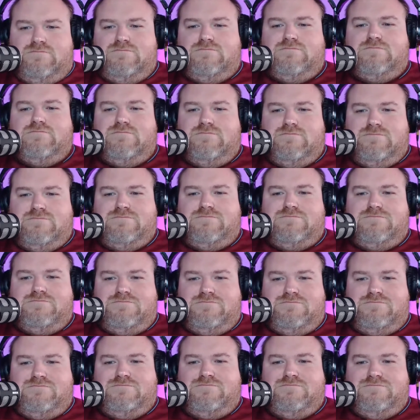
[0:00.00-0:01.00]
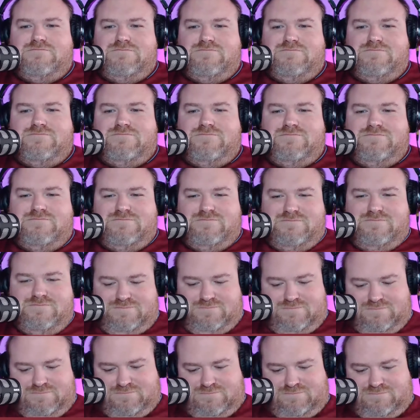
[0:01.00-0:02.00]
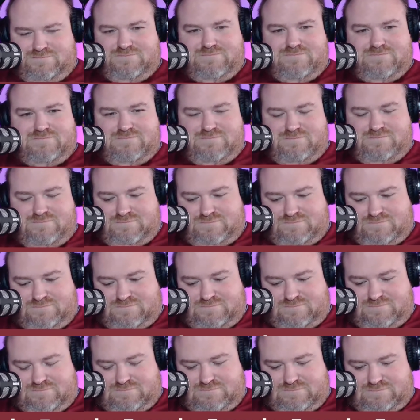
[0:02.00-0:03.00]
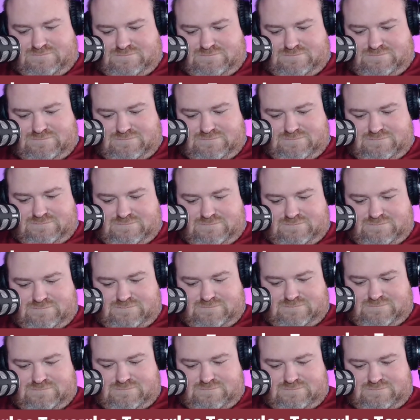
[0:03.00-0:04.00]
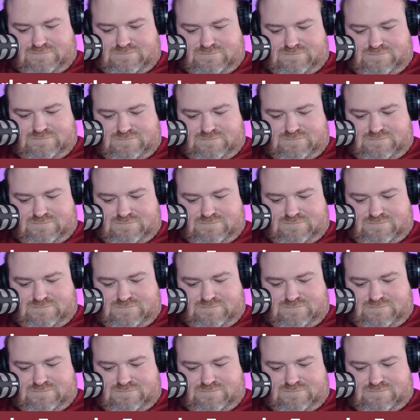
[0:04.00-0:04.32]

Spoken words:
No words are spoken by the person on screen.